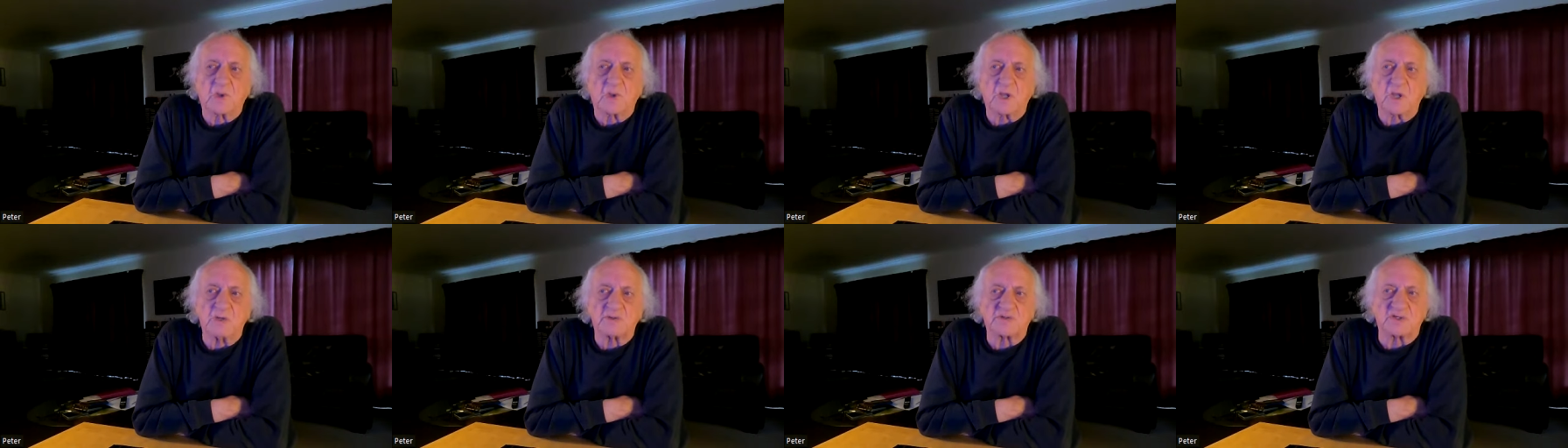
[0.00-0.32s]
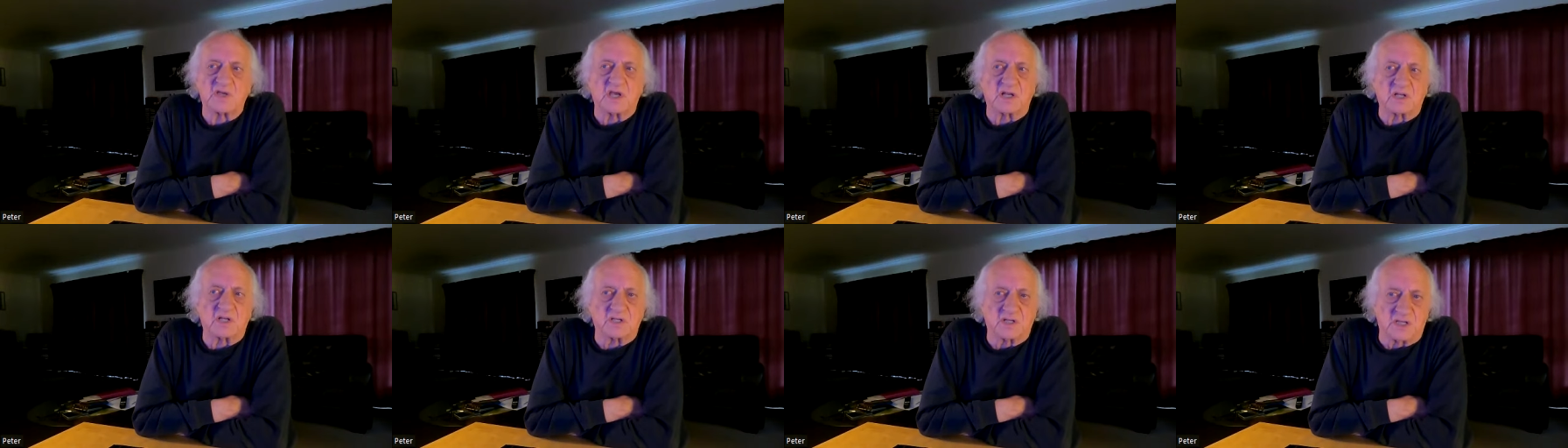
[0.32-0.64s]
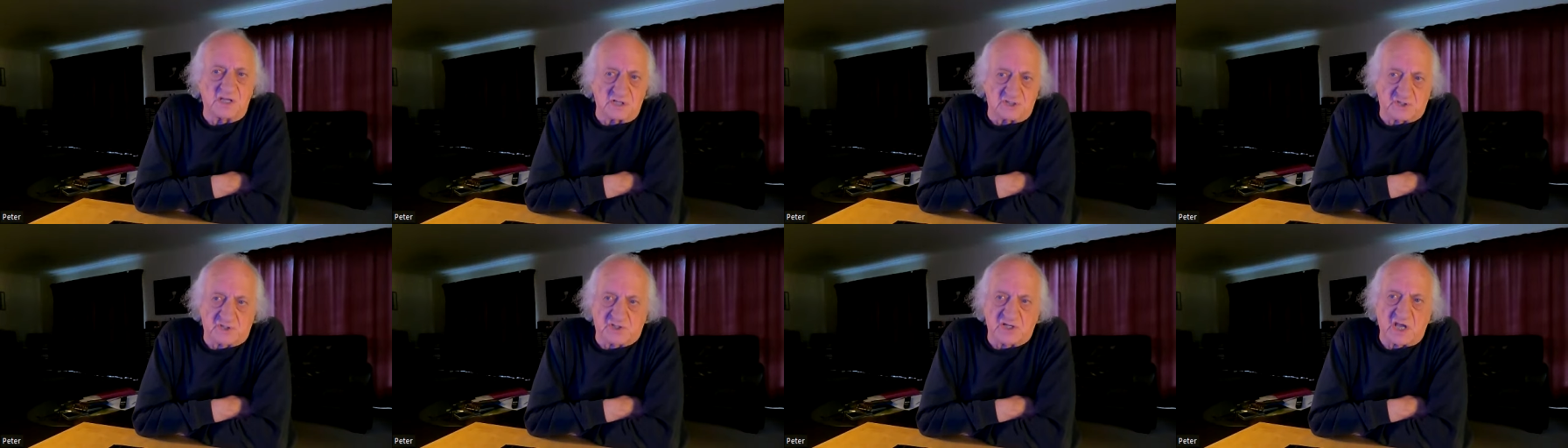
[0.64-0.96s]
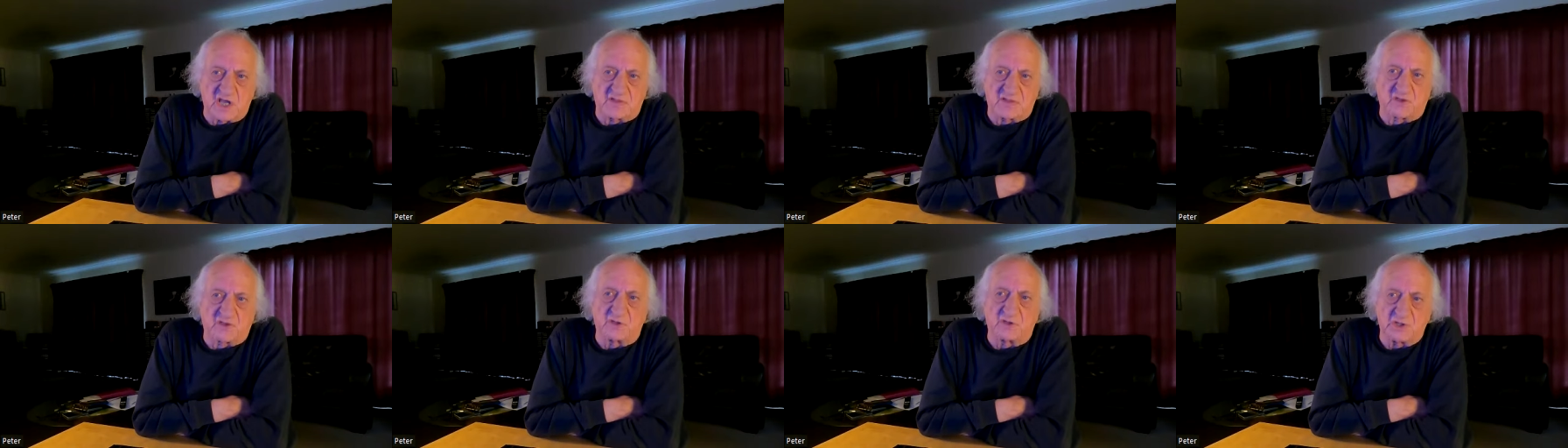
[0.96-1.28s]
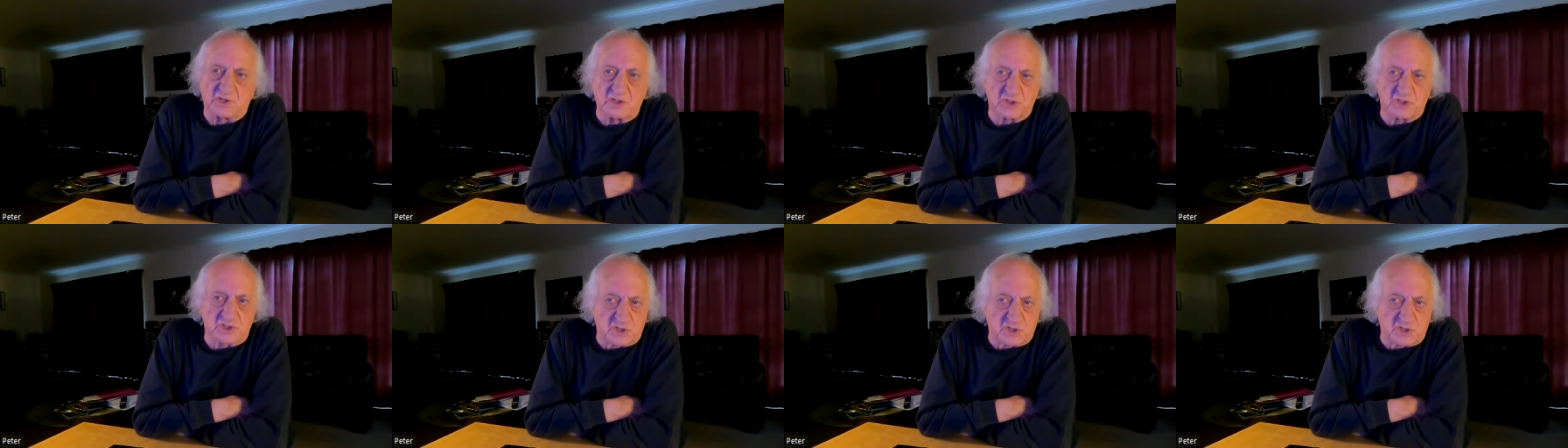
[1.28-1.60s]
Celine's Death on the
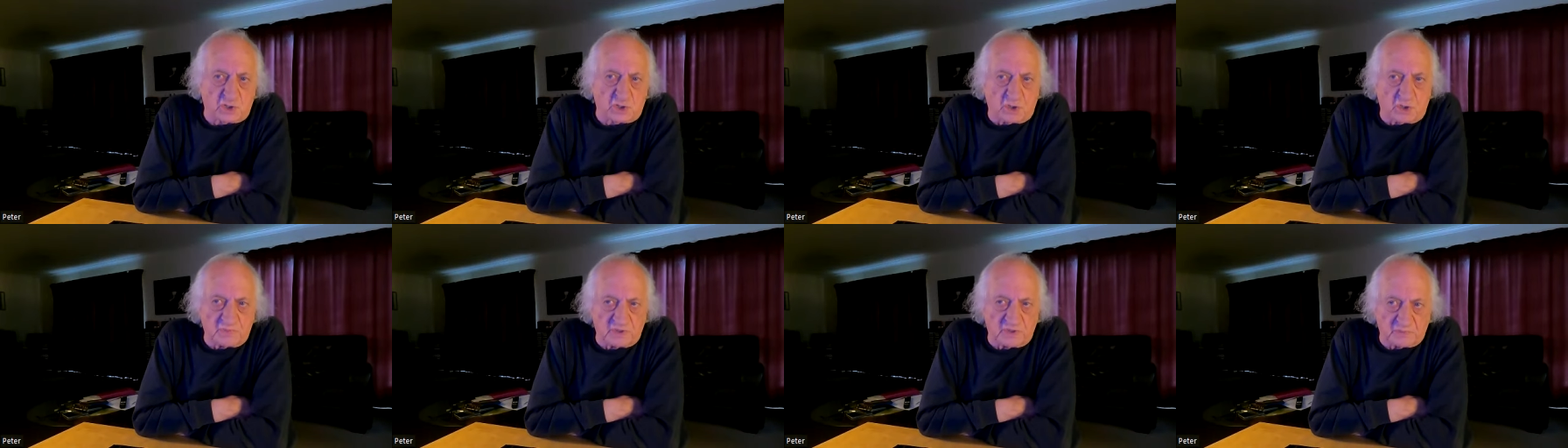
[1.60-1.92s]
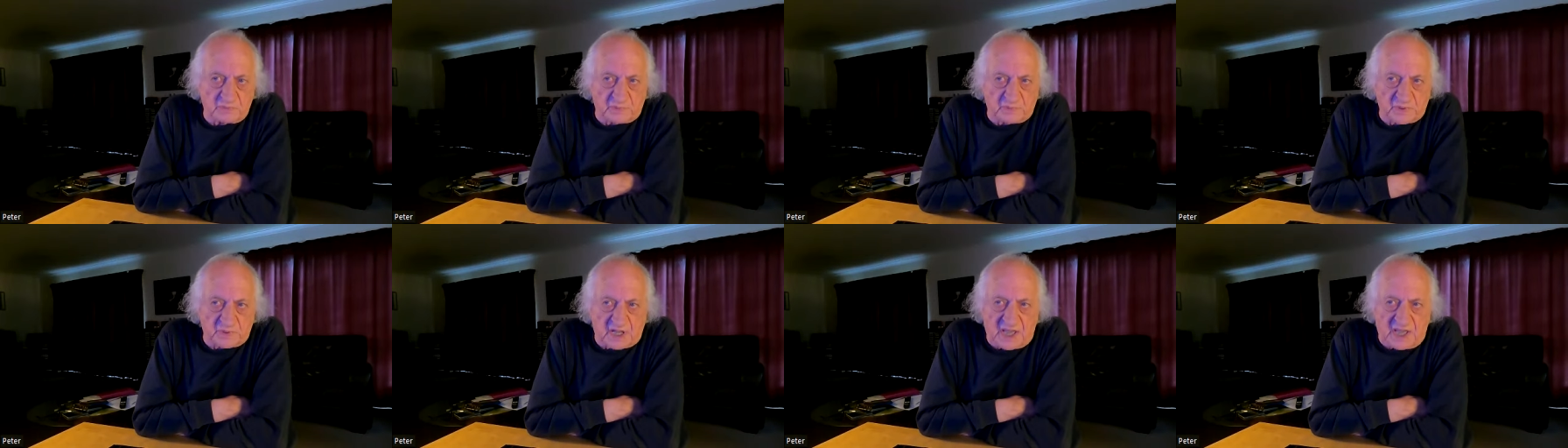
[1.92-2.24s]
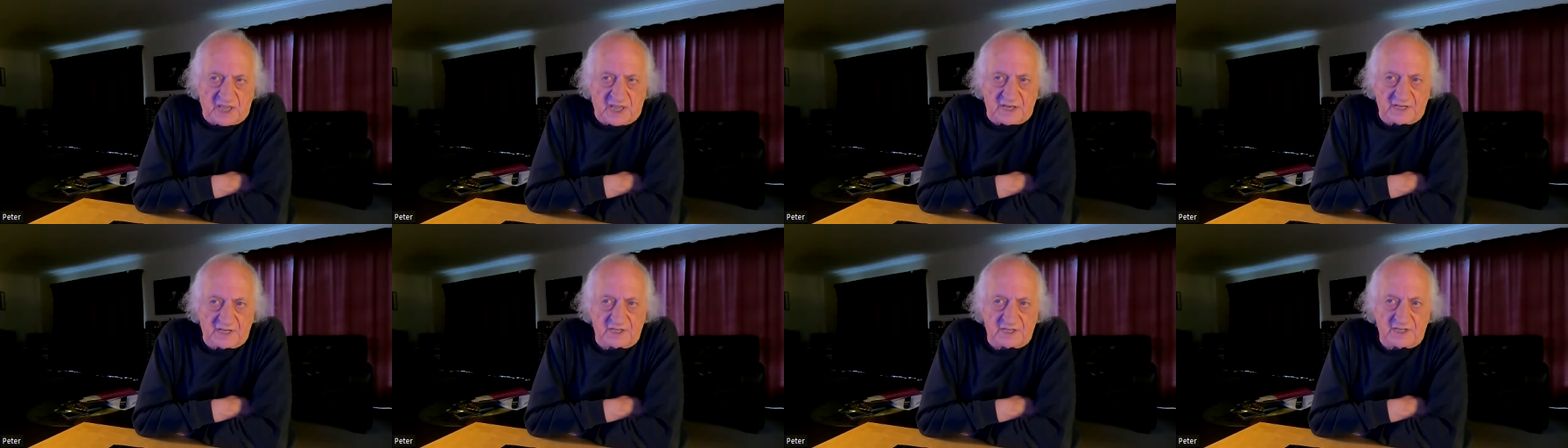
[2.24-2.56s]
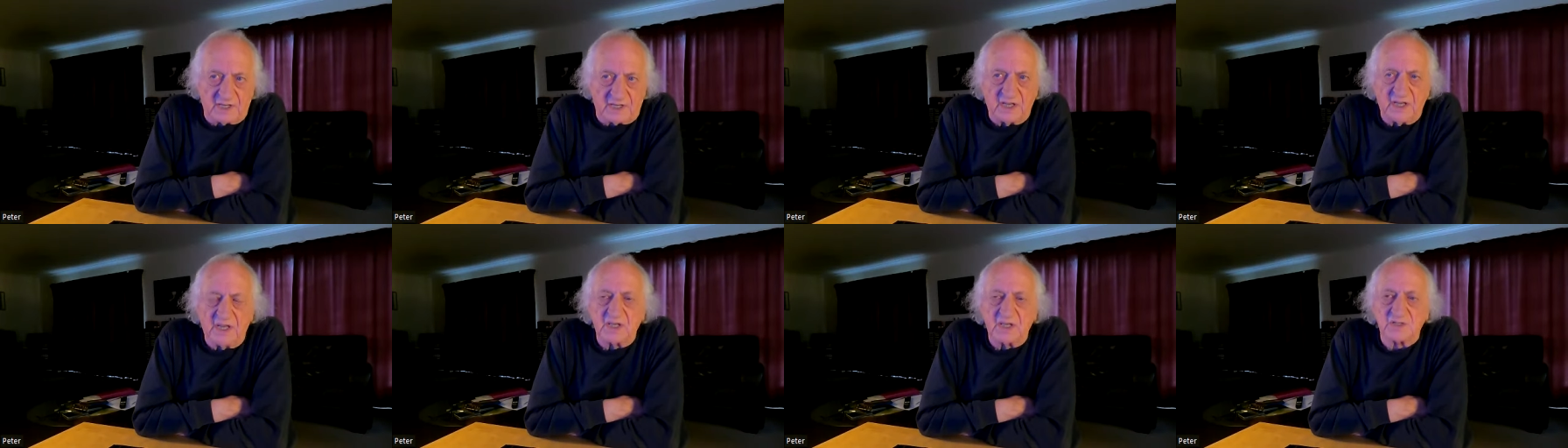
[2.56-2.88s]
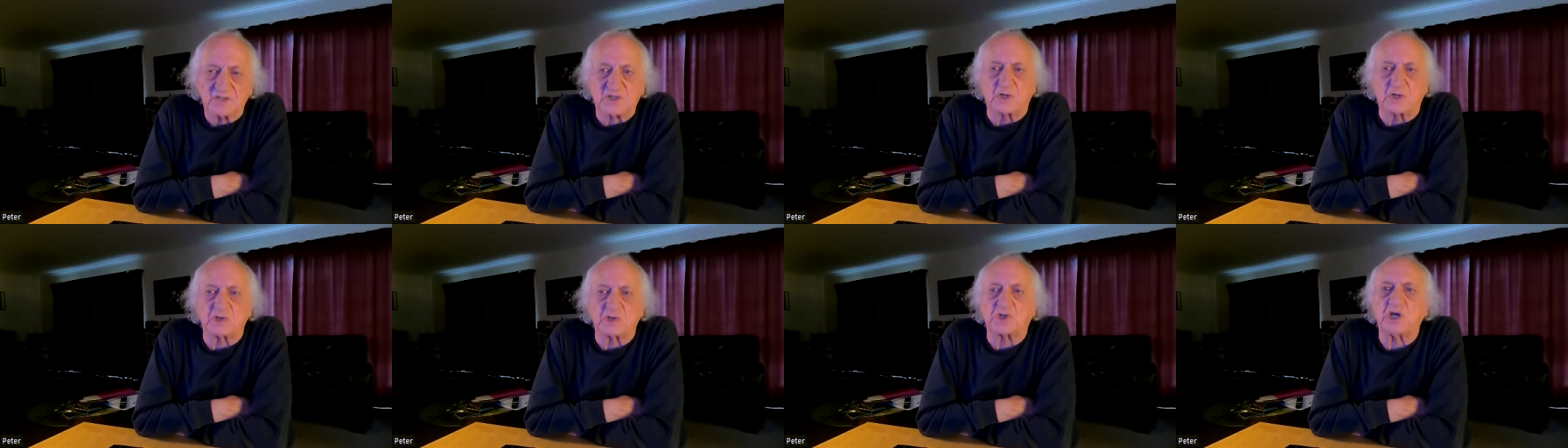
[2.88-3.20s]
Installment Plan.
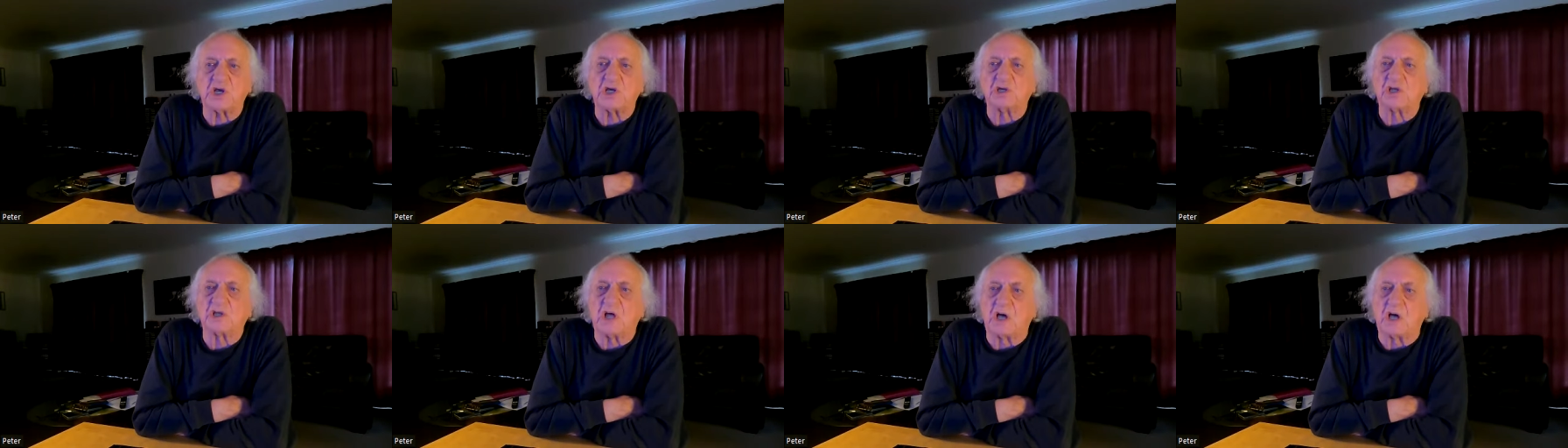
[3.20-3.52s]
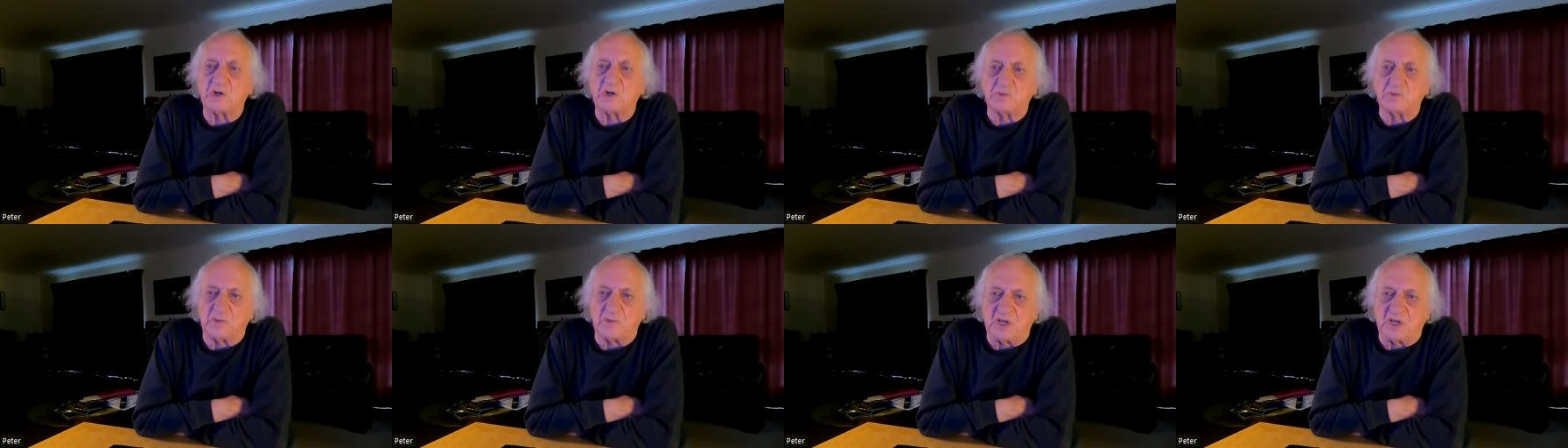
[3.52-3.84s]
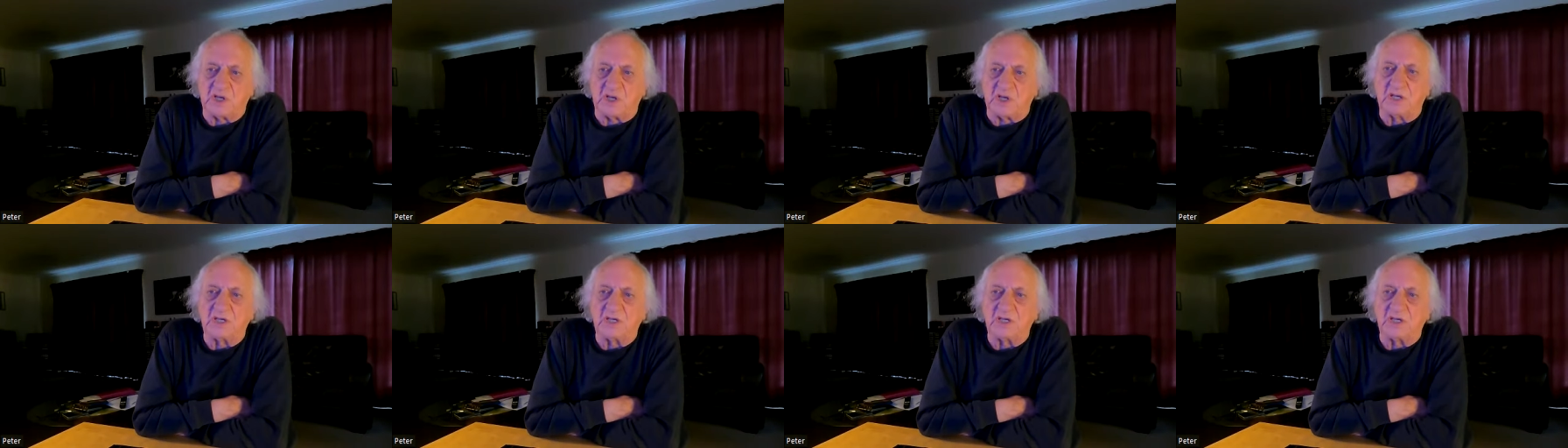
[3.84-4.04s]
So she loaned me